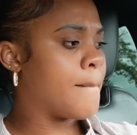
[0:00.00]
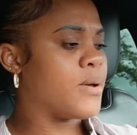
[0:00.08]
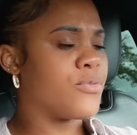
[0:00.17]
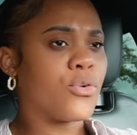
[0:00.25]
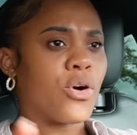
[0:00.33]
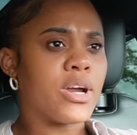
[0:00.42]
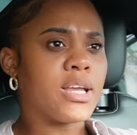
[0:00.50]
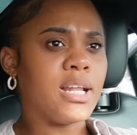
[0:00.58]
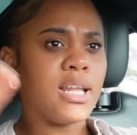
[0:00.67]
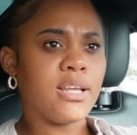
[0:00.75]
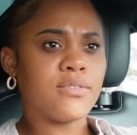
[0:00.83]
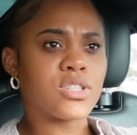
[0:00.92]
before he
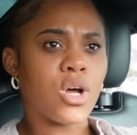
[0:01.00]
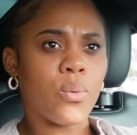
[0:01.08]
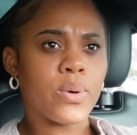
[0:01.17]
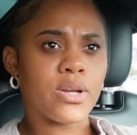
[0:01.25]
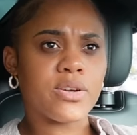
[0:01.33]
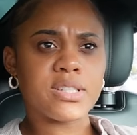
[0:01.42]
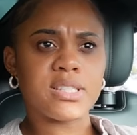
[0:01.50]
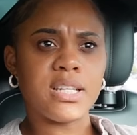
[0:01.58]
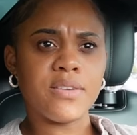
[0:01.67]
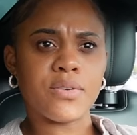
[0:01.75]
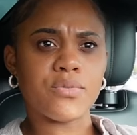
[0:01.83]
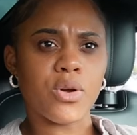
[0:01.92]
leaves or whether he's
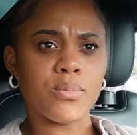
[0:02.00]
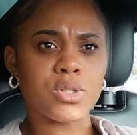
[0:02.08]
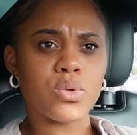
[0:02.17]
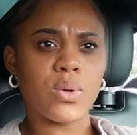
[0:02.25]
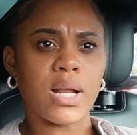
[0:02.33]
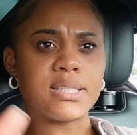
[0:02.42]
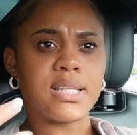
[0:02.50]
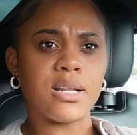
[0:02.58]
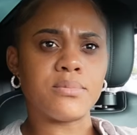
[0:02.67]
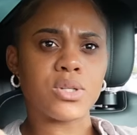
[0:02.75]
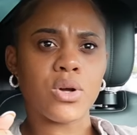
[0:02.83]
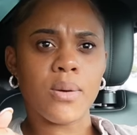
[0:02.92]
leaving from school i tell
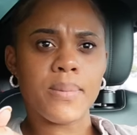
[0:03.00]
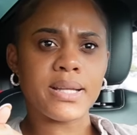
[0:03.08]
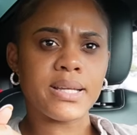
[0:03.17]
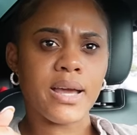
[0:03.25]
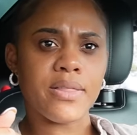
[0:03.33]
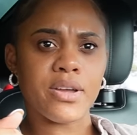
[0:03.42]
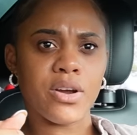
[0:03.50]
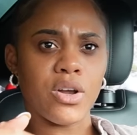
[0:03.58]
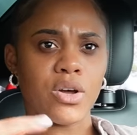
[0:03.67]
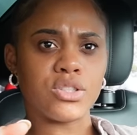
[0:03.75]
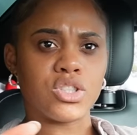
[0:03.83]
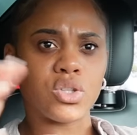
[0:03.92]
him to come and get their
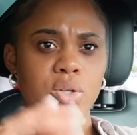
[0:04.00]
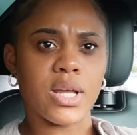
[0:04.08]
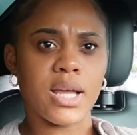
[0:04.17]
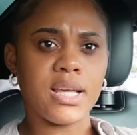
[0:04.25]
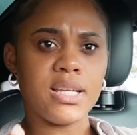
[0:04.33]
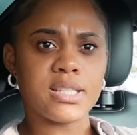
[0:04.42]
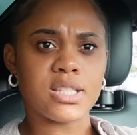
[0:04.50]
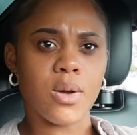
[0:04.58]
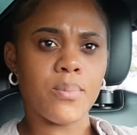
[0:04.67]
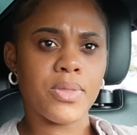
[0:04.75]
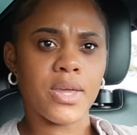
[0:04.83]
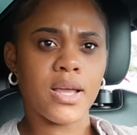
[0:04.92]
lunch so they eat
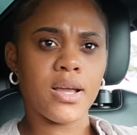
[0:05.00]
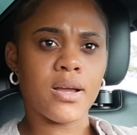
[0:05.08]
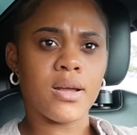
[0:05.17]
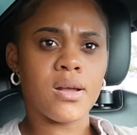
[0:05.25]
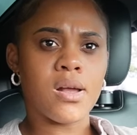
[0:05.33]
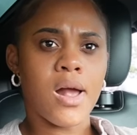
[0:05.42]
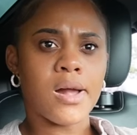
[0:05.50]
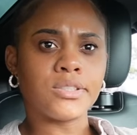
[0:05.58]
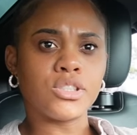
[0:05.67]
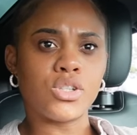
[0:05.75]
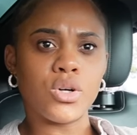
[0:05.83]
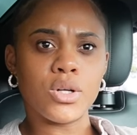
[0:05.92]
something
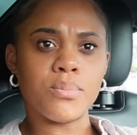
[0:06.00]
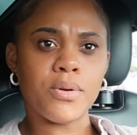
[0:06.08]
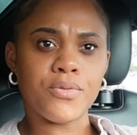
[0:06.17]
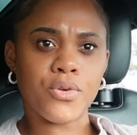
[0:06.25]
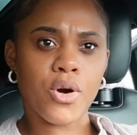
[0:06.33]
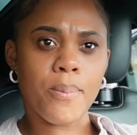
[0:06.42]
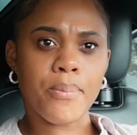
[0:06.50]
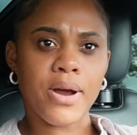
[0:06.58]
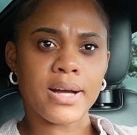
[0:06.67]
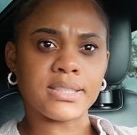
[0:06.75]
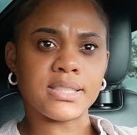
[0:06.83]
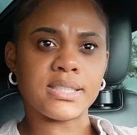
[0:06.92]
good before
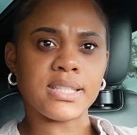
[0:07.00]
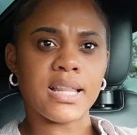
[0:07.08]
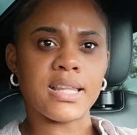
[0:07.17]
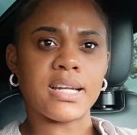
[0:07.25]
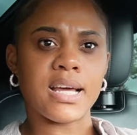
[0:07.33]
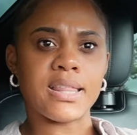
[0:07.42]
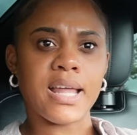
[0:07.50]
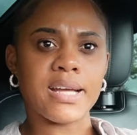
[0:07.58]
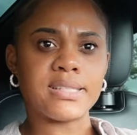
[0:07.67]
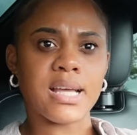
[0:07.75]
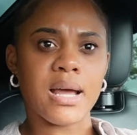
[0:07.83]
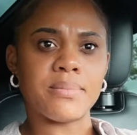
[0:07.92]
practice and then at
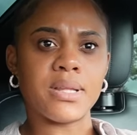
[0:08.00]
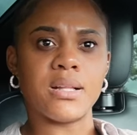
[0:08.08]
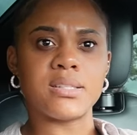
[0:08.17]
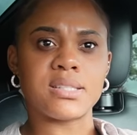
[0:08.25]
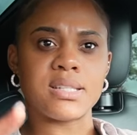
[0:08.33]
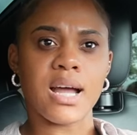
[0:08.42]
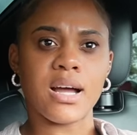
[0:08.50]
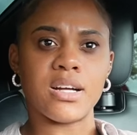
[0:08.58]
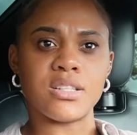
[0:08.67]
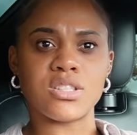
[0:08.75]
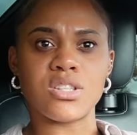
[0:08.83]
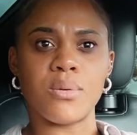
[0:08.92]
nighttime they'll snack
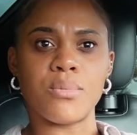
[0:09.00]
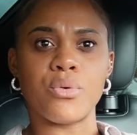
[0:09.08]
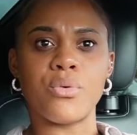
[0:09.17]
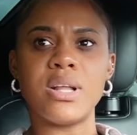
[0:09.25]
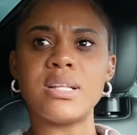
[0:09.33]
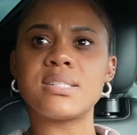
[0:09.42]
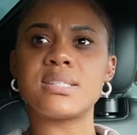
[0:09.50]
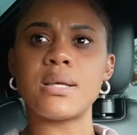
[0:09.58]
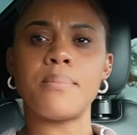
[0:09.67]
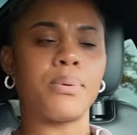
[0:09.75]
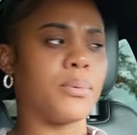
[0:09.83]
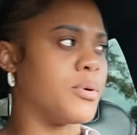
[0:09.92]
on something real
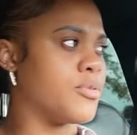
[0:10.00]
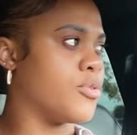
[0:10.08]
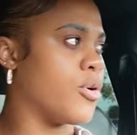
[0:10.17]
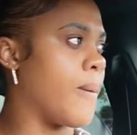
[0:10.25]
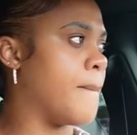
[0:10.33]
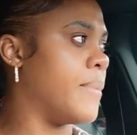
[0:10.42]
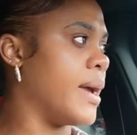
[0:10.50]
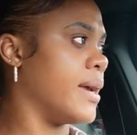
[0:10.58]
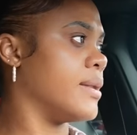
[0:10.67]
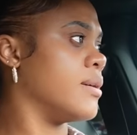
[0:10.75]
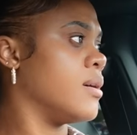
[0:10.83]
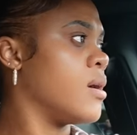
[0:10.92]
simple before
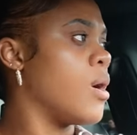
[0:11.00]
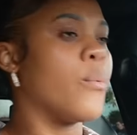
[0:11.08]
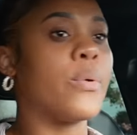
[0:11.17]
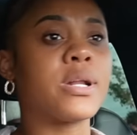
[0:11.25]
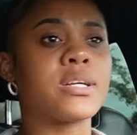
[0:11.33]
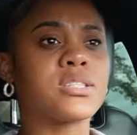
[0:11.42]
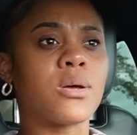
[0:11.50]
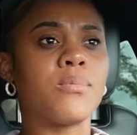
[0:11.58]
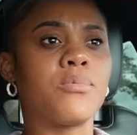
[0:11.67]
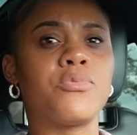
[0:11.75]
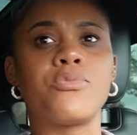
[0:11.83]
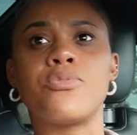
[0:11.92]
bed whether
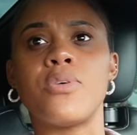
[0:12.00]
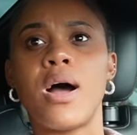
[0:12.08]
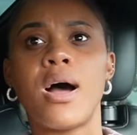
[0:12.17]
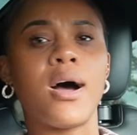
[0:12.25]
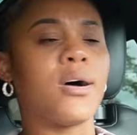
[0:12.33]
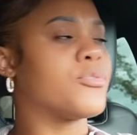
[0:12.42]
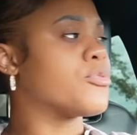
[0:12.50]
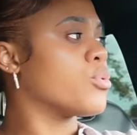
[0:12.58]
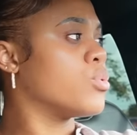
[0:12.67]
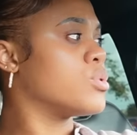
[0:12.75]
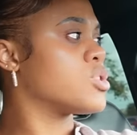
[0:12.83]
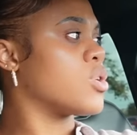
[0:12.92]
some uh,
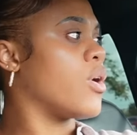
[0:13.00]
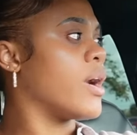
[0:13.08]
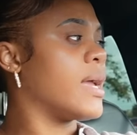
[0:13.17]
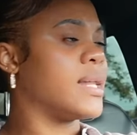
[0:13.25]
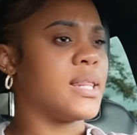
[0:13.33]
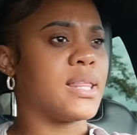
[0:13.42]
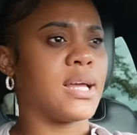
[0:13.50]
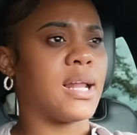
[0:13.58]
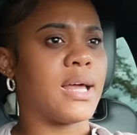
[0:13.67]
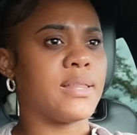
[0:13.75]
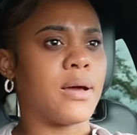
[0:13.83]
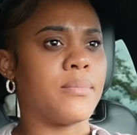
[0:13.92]
fruits or anything
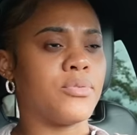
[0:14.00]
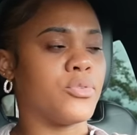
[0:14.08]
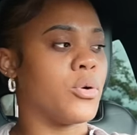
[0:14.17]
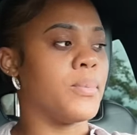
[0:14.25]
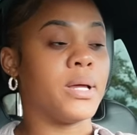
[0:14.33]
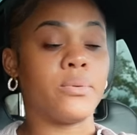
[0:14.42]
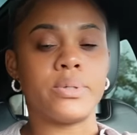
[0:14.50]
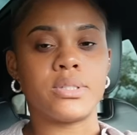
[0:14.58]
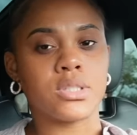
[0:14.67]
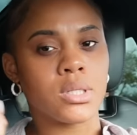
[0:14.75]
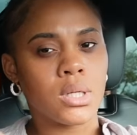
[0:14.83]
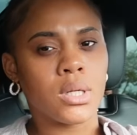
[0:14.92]
like that before bed which